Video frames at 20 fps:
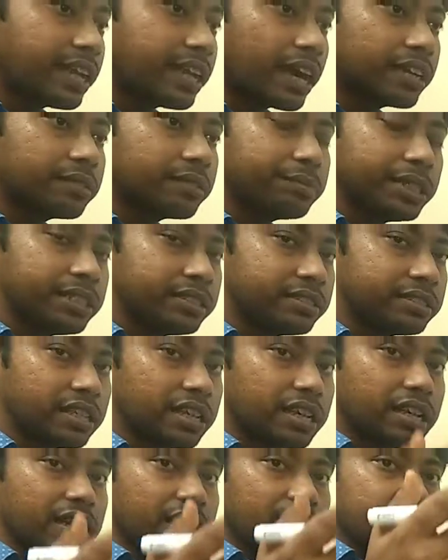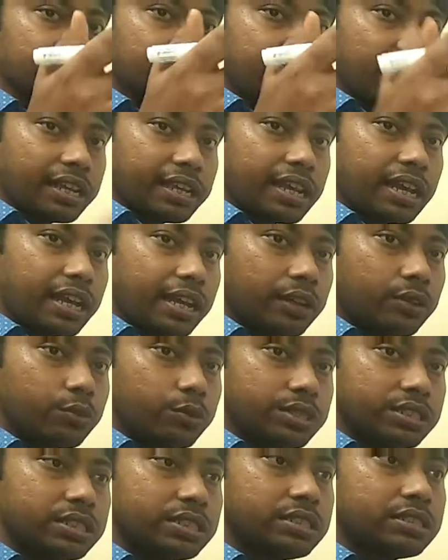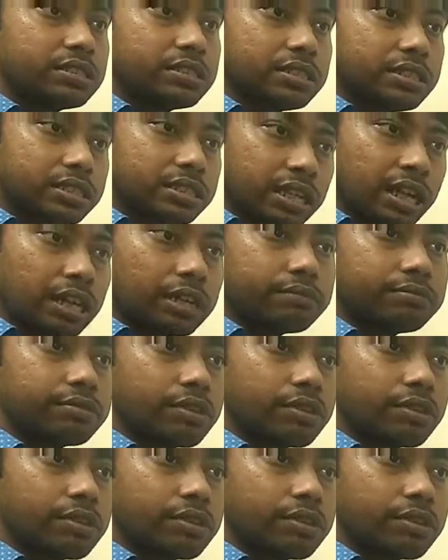duct means the air which is returned